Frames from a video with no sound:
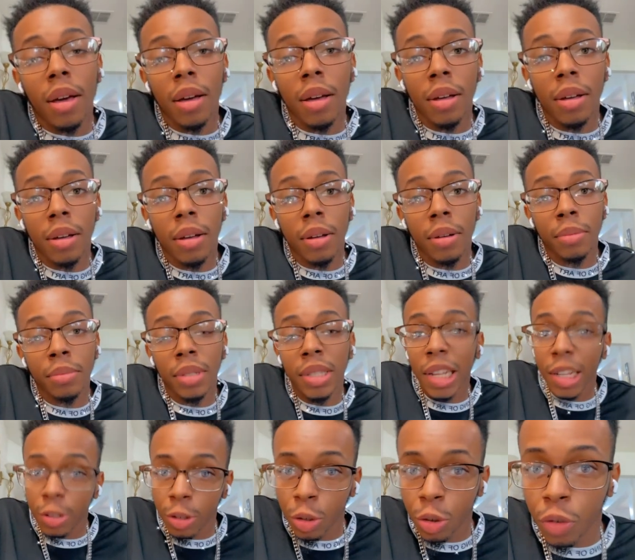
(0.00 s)
Um,
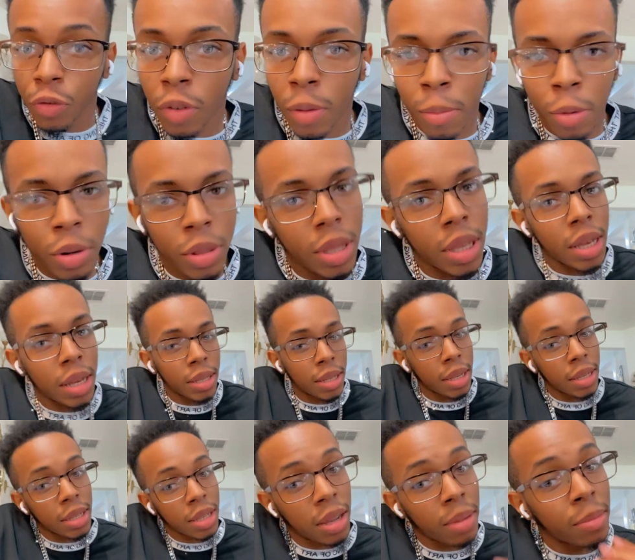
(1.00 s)
stay tuned for more things
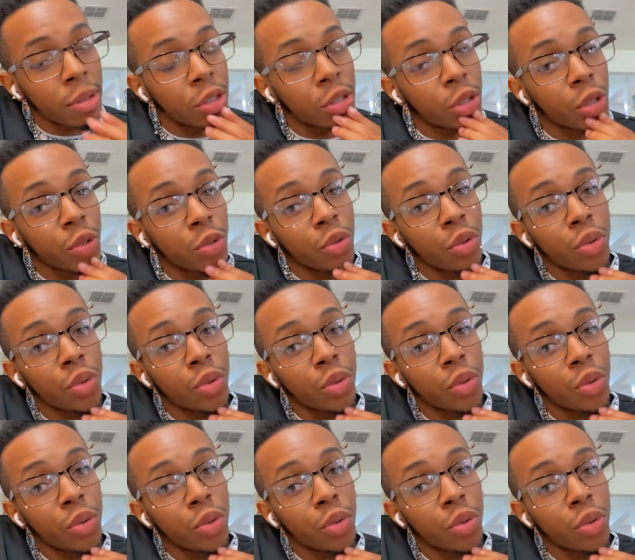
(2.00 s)
that's coming soon